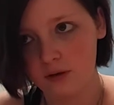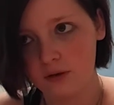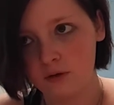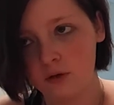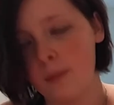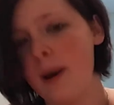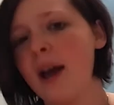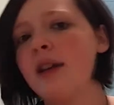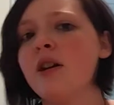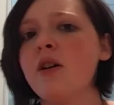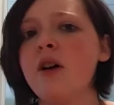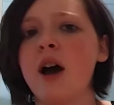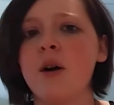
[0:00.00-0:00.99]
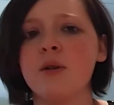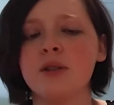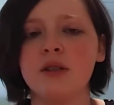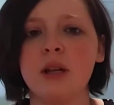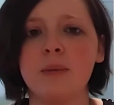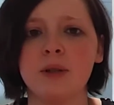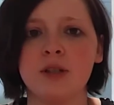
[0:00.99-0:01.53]
From I know, I was in
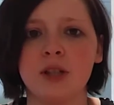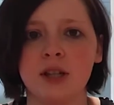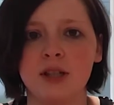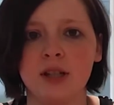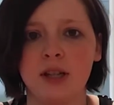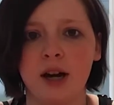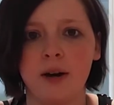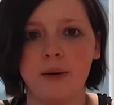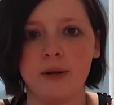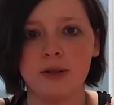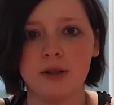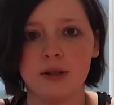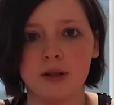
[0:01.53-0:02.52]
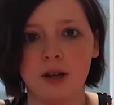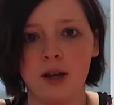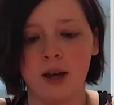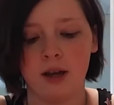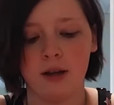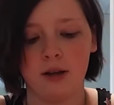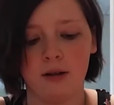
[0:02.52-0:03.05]
labor 16 hours,
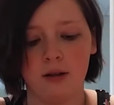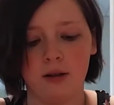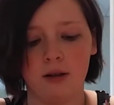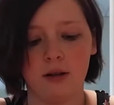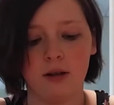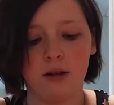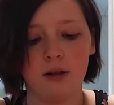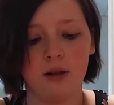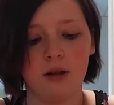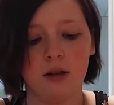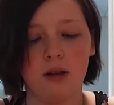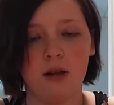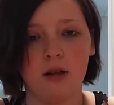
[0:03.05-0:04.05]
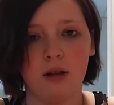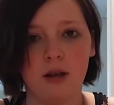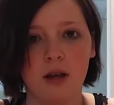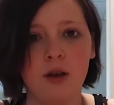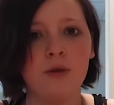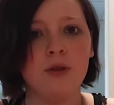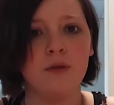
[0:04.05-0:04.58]
and
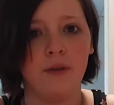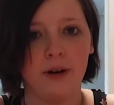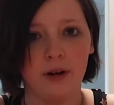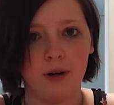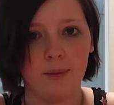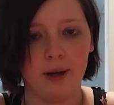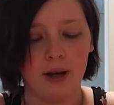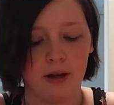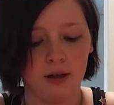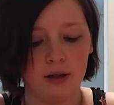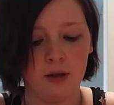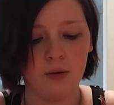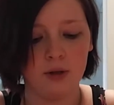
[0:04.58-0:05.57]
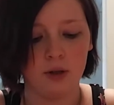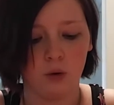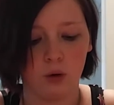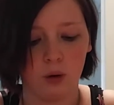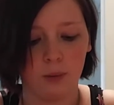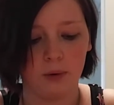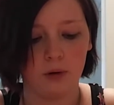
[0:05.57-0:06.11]
it was very bad. It was
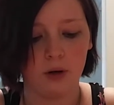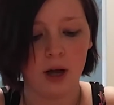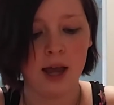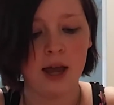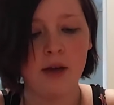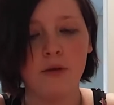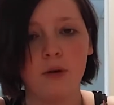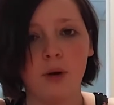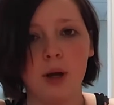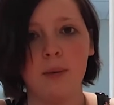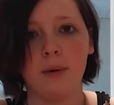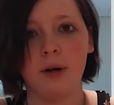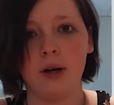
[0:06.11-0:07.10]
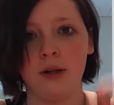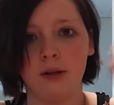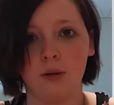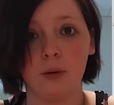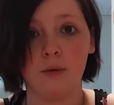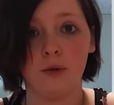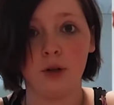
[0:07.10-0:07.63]
horrible. I have a labor and
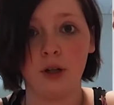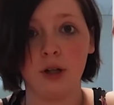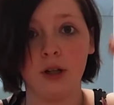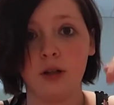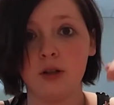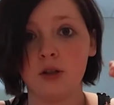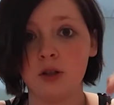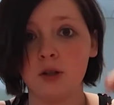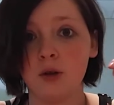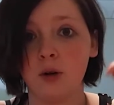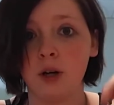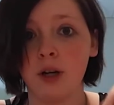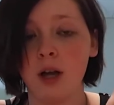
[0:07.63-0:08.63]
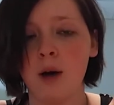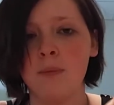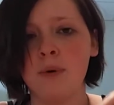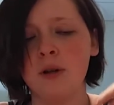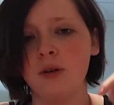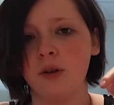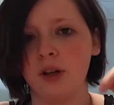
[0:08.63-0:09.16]
delivery story. I'll
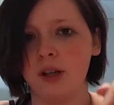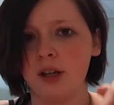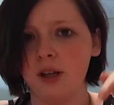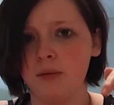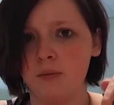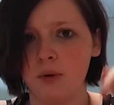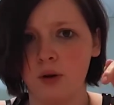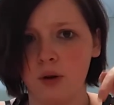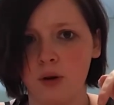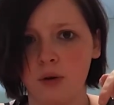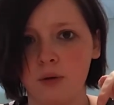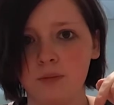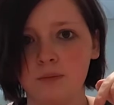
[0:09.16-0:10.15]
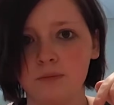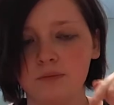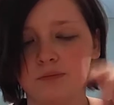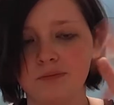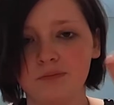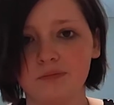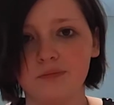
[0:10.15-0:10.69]
put a link in below.
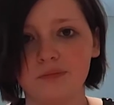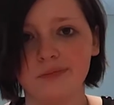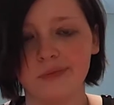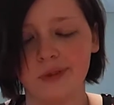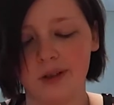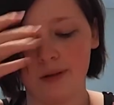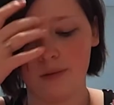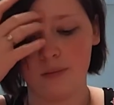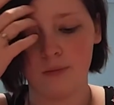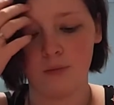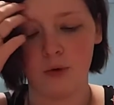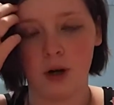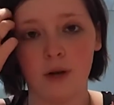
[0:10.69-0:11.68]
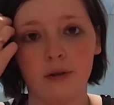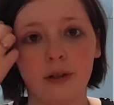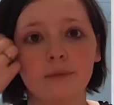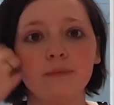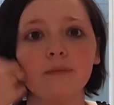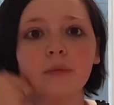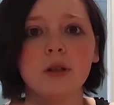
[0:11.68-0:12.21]
Whatever.
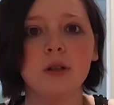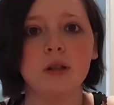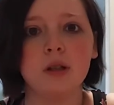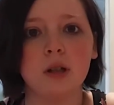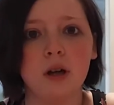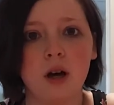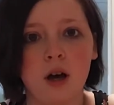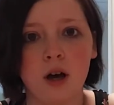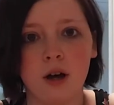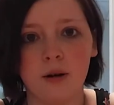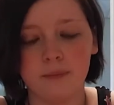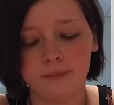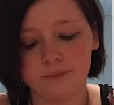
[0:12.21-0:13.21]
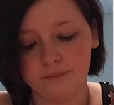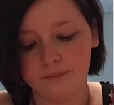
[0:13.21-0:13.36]
And